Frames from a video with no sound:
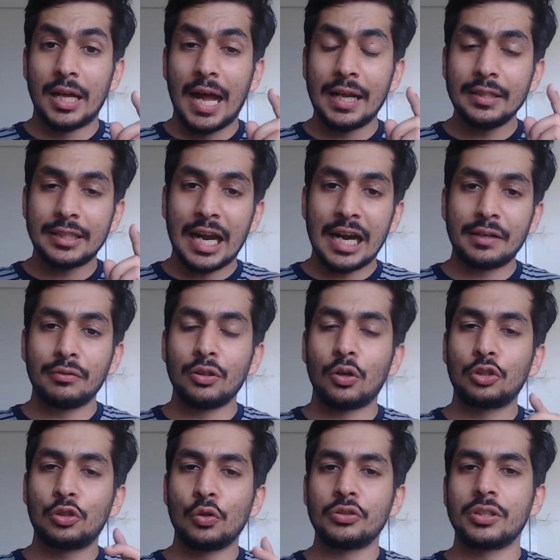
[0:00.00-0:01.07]
and that will
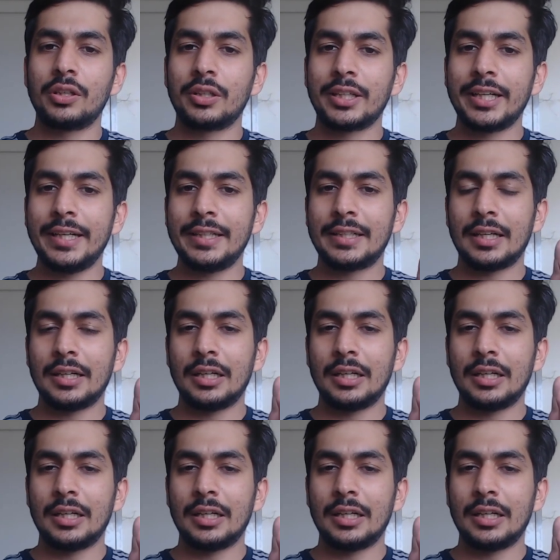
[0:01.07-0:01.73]
also generate